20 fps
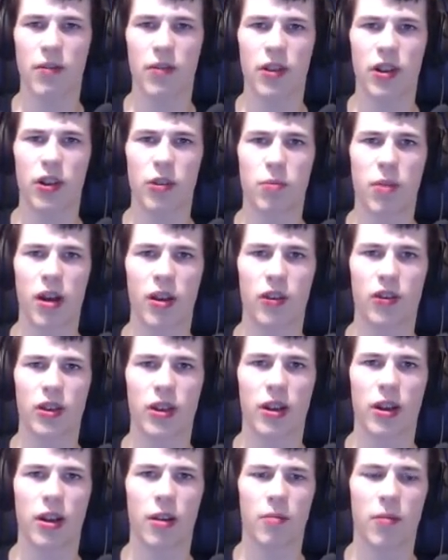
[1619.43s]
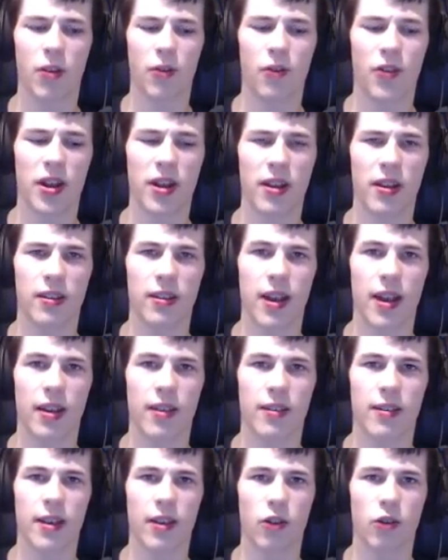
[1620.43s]
They're dispatched, I think it
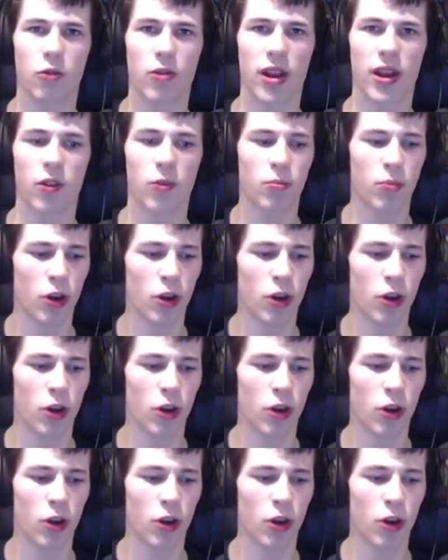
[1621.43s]
takes 6 weeks.